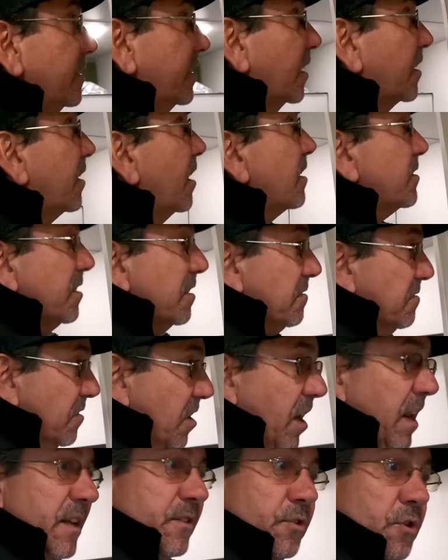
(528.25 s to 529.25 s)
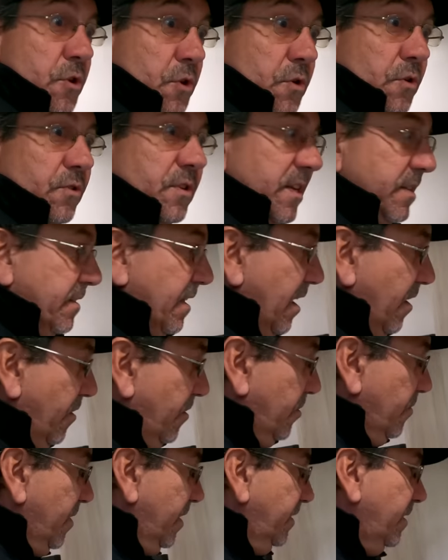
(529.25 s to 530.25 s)
The closet, not as huge as that
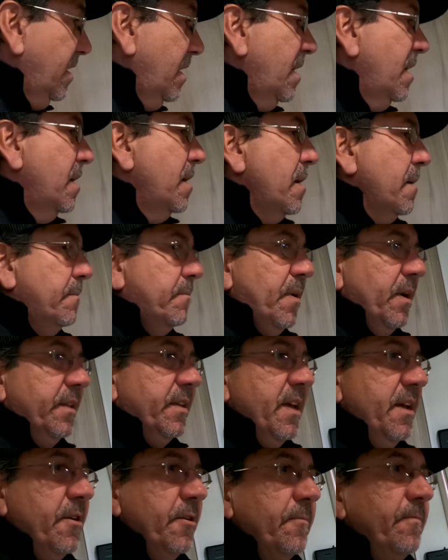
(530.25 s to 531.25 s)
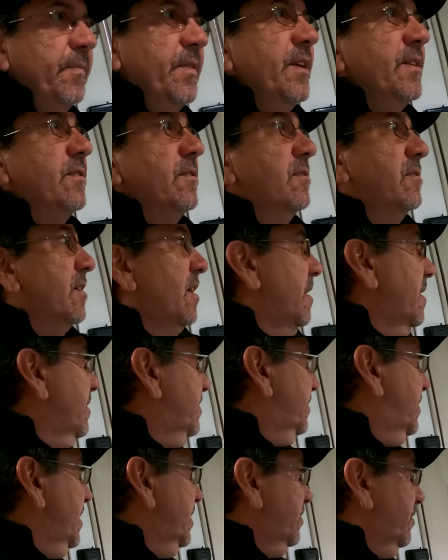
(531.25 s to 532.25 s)
other one, but here, this
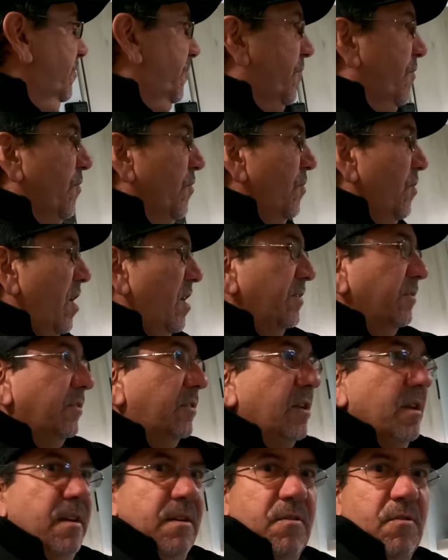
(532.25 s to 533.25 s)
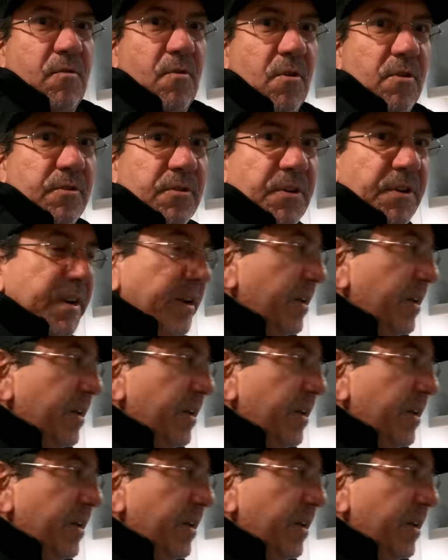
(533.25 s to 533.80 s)
front corner